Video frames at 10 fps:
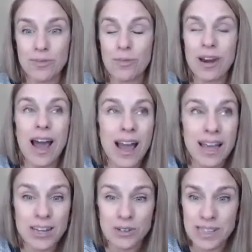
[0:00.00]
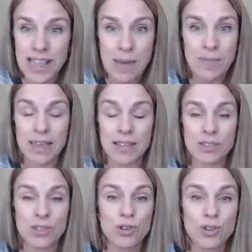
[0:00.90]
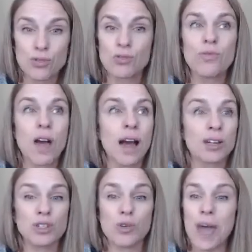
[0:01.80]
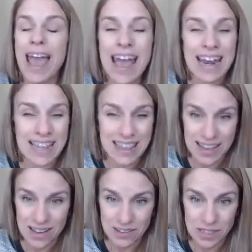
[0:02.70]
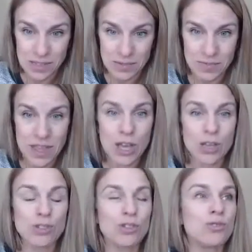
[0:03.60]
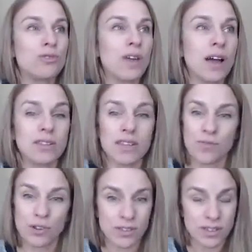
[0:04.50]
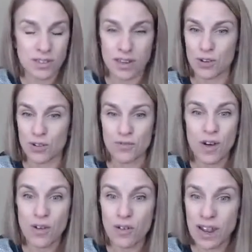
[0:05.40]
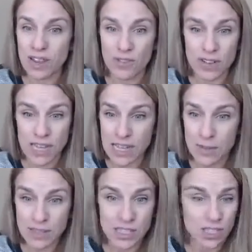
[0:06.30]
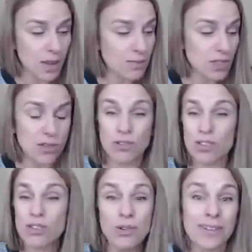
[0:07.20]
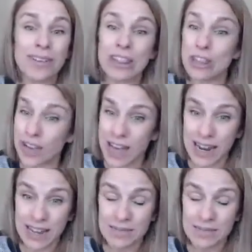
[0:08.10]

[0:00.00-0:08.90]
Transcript: I do is, that means you do not do anything else. So you do not, if your phone, if a text message comes through, you don't even look at it.